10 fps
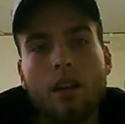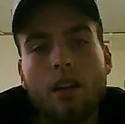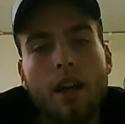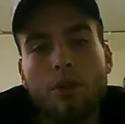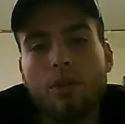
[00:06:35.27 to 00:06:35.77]

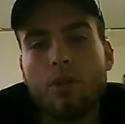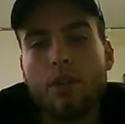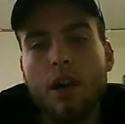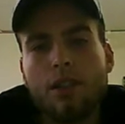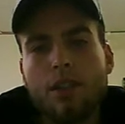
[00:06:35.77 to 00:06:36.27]
yeah, the reason why I've
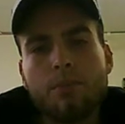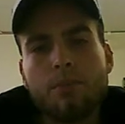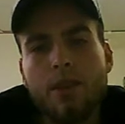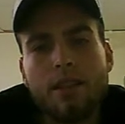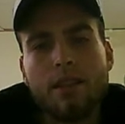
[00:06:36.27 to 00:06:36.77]
got to this
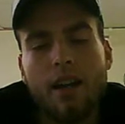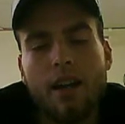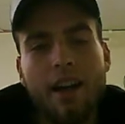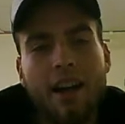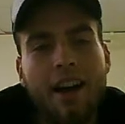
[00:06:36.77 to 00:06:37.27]
point is because
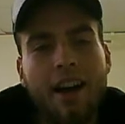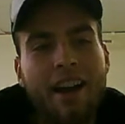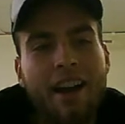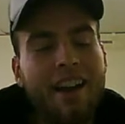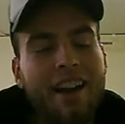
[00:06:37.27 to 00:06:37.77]

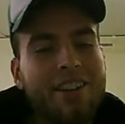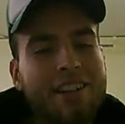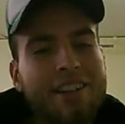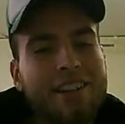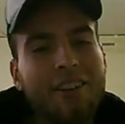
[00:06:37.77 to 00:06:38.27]
I
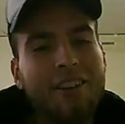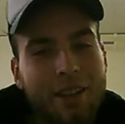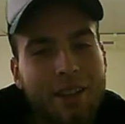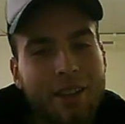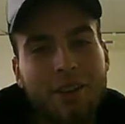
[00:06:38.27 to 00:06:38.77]
understand
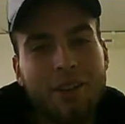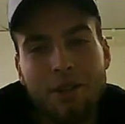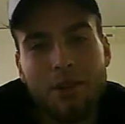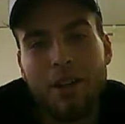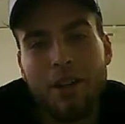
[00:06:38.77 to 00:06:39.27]
what the fuck's
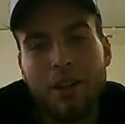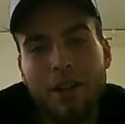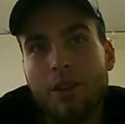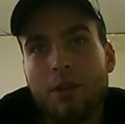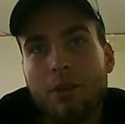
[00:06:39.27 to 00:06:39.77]
going on
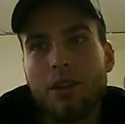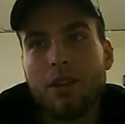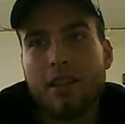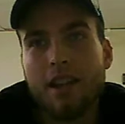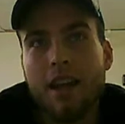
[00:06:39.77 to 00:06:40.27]
around the world
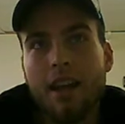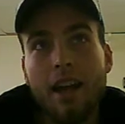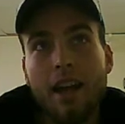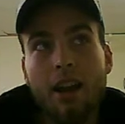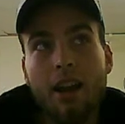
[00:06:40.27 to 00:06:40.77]
today,
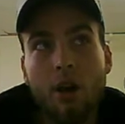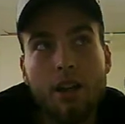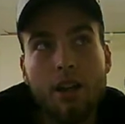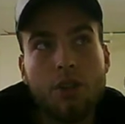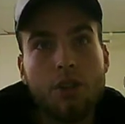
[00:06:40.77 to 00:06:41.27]
and I want to
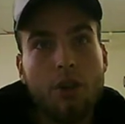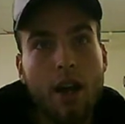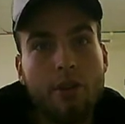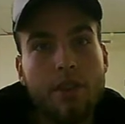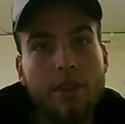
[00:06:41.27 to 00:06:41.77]
do
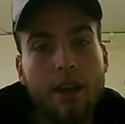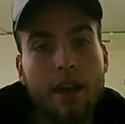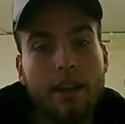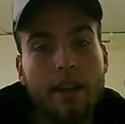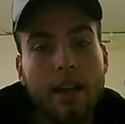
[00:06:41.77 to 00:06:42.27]
everything
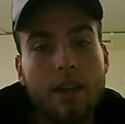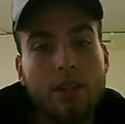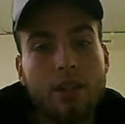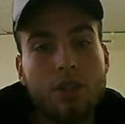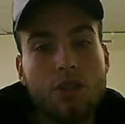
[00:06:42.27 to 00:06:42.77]
I
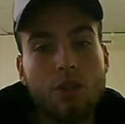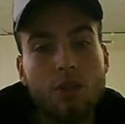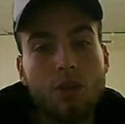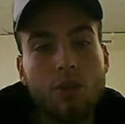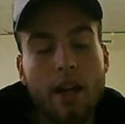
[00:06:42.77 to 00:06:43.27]
can
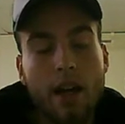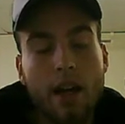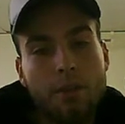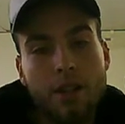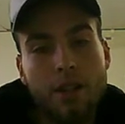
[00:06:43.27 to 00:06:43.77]
to
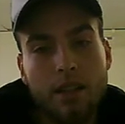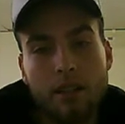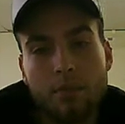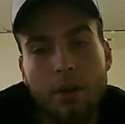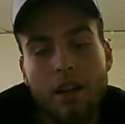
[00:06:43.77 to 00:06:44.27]
help things,
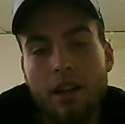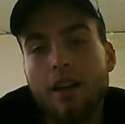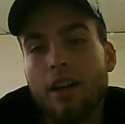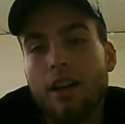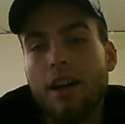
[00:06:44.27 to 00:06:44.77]
but
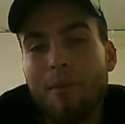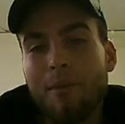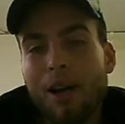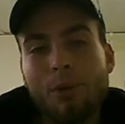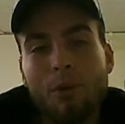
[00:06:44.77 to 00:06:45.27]
I'm
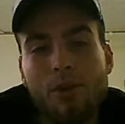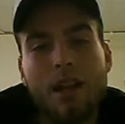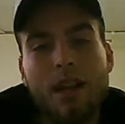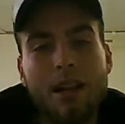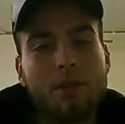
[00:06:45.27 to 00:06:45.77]
not going to be one of those
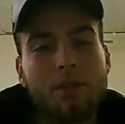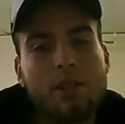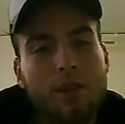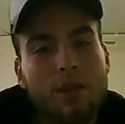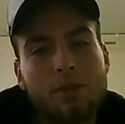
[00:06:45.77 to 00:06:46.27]

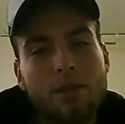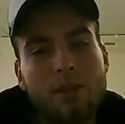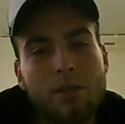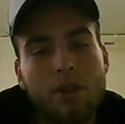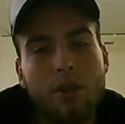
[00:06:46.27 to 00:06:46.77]
activists or one of those
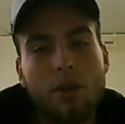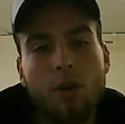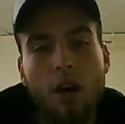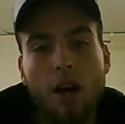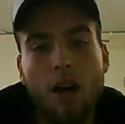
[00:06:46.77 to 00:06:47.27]
people that
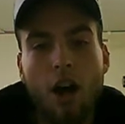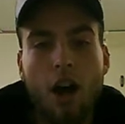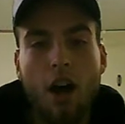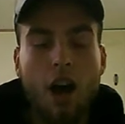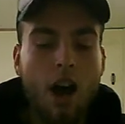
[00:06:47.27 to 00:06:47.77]
go on
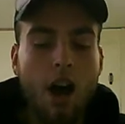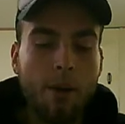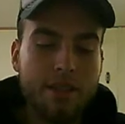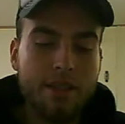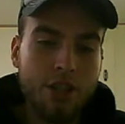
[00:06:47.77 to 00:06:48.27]

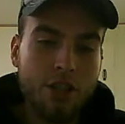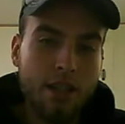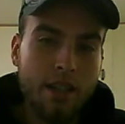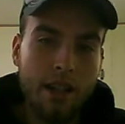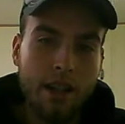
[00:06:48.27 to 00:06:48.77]

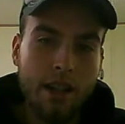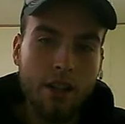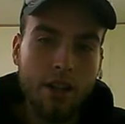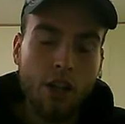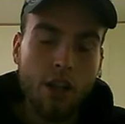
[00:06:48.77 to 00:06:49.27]
opposition and
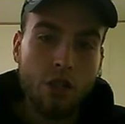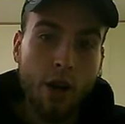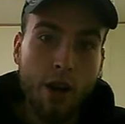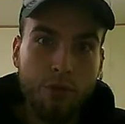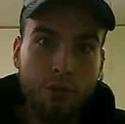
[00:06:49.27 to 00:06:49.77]
try
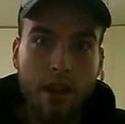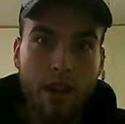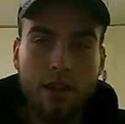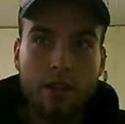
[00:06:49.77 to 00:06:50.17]
to fight,